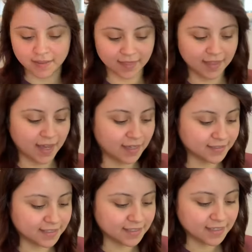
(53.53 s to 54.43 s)
that
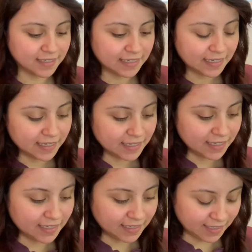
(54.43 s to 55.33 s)

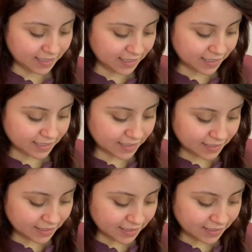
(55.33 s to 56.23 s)
it
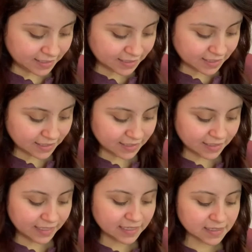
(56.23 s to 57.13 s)
it
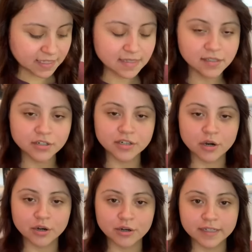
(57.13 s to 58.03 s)
it gets easier and
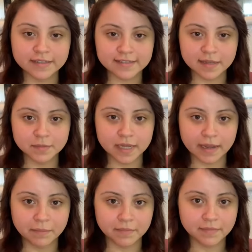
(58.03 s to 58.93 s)
harder at the same
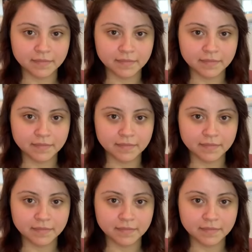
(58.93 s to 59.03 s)
time.